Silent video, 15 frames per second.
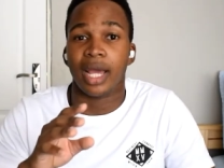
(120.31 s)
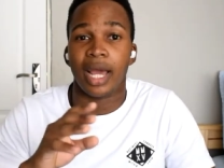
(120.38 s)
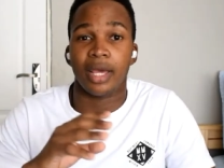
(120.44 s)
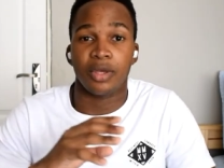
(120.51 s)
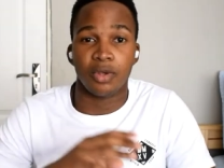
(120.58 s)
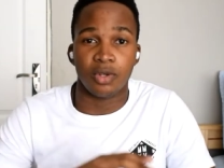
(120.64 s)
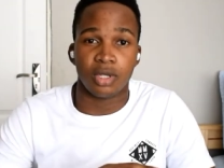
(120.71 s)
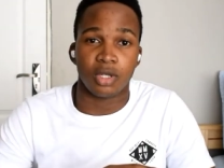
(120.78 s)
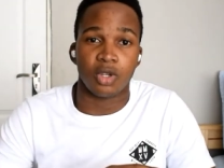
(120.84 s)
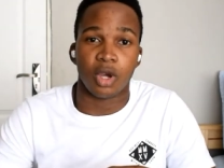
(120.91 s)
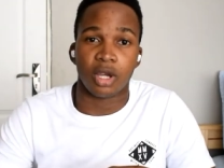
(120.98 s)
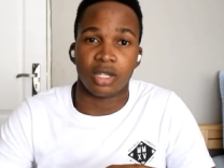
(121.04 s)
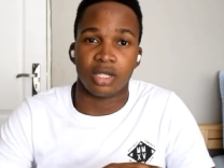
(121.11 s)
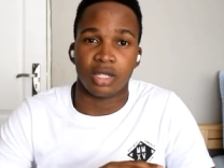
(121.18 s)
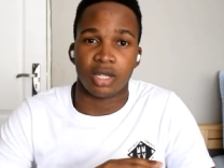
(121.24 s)
that I used
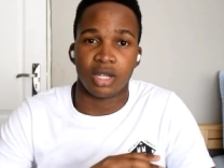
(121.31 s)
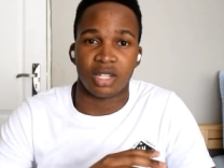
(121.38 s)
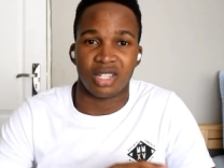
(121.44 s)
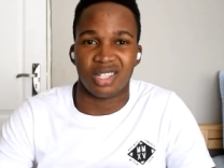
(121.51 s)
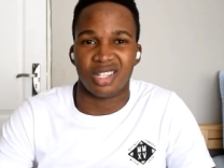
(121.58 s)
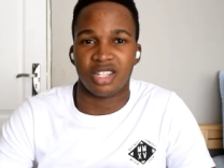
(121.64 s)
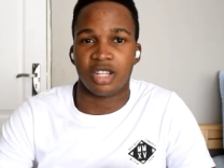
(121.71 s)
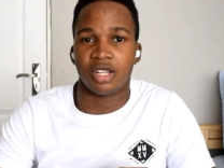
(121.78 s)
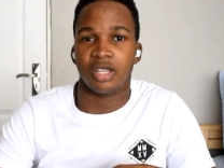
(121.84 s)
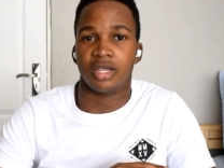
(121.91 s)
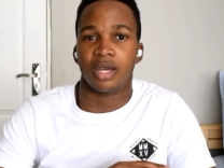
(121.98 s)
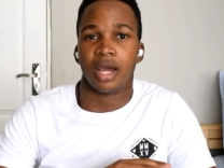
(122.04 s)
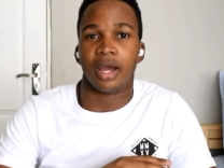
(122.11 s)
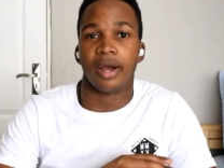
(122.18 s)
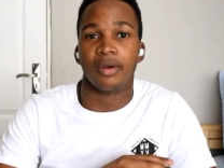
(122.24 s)
the Taurus series
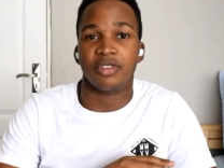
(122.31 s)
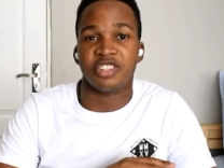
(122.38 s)
initially